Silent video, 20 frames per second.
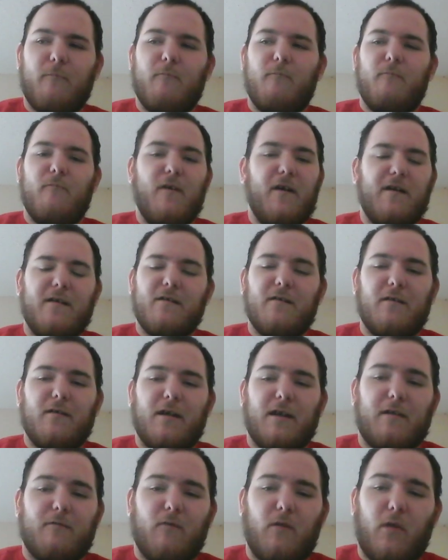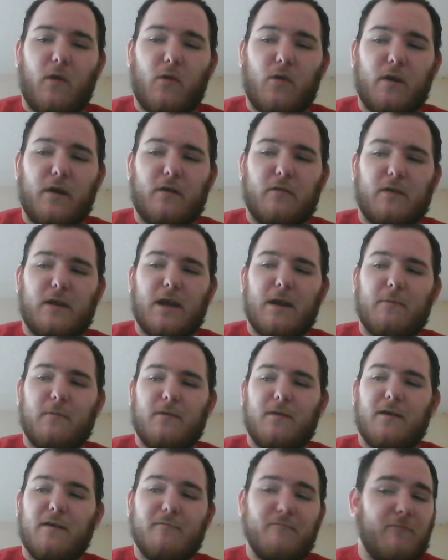this is like one earlier
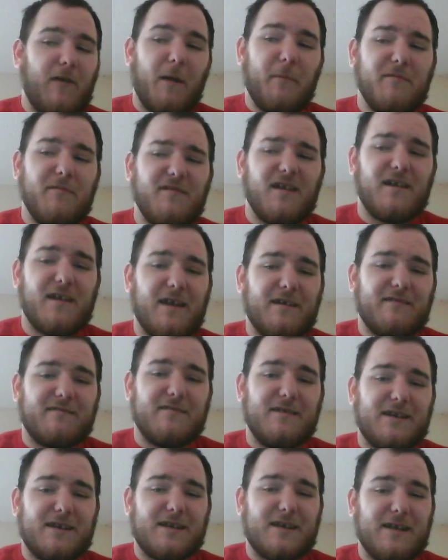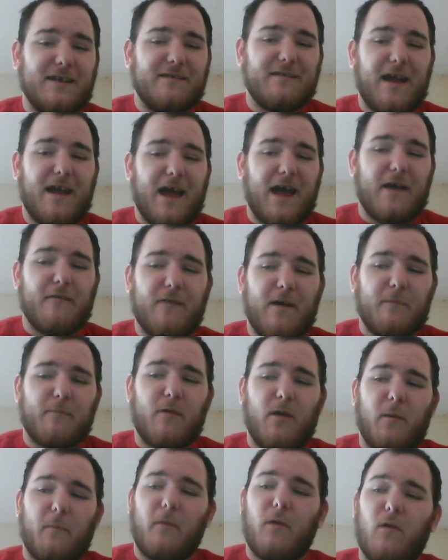example. Applejack actually seemed to have that
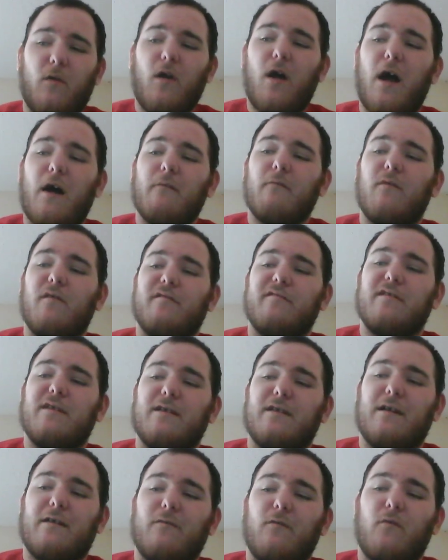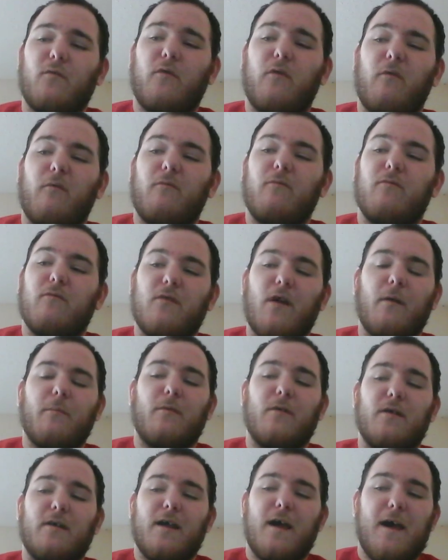problem a lot, where she got a little too
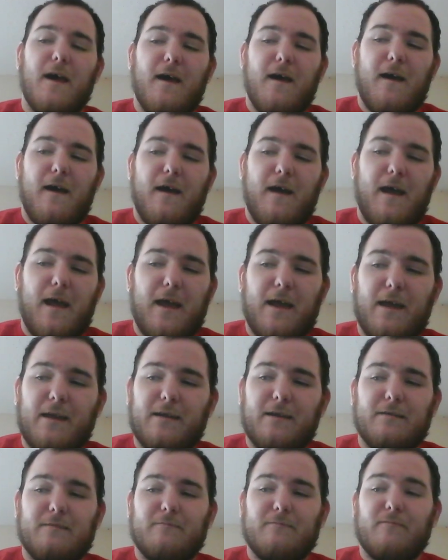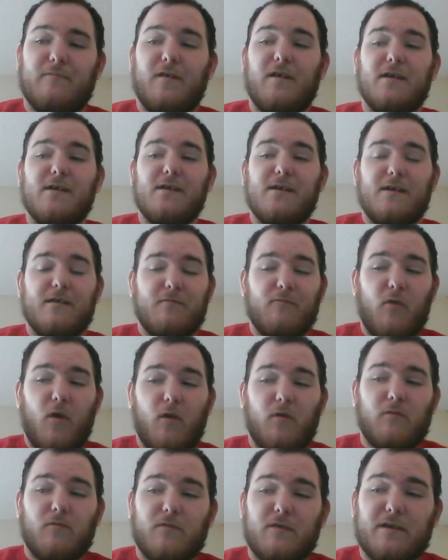stubborn. And this can be
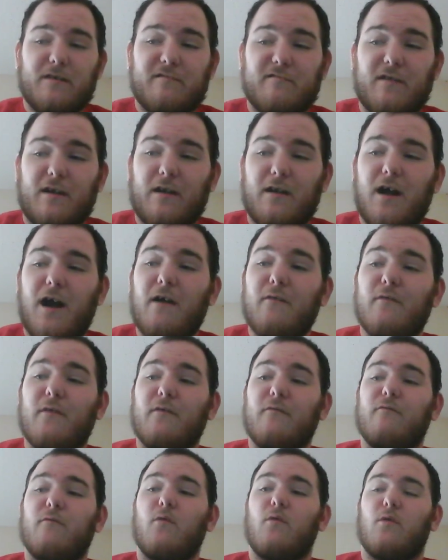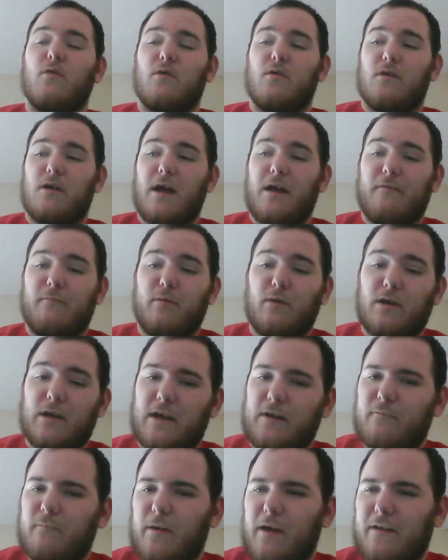well interesting combat for her, I
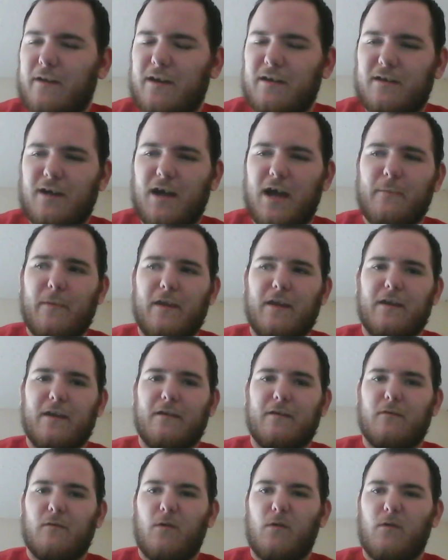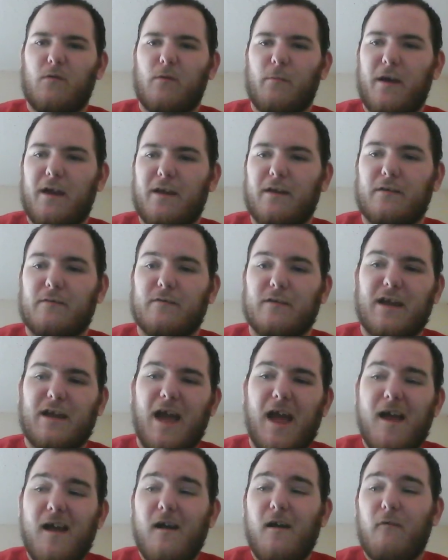believe, but in time it's a little repetitive. It,
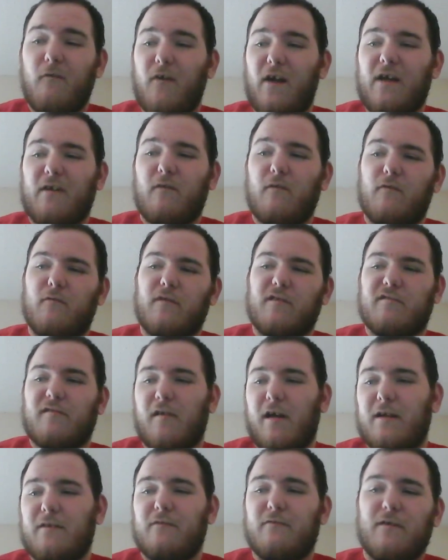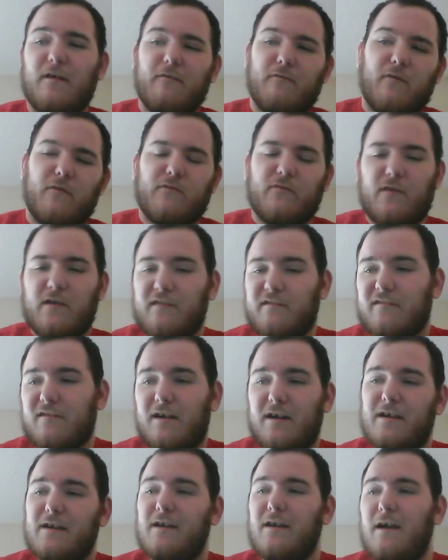like with the shine thing for
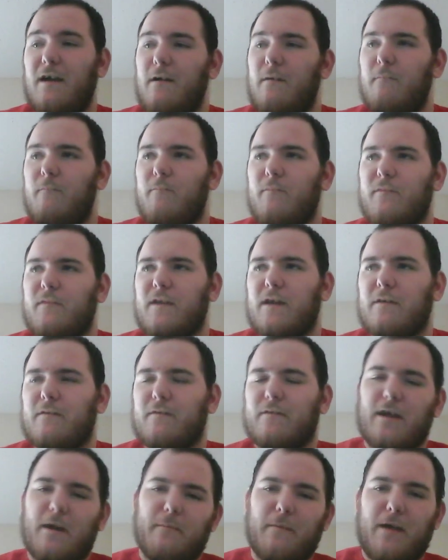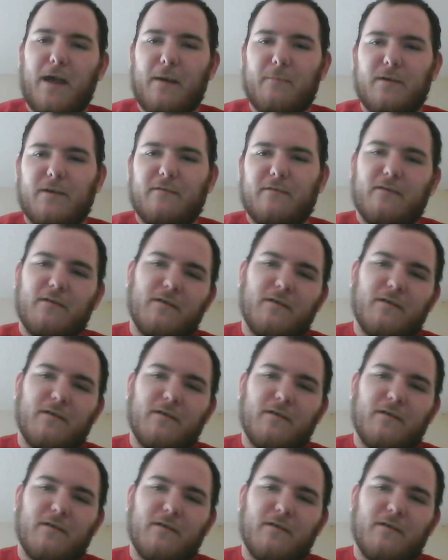Fluttershy, gets not that big of a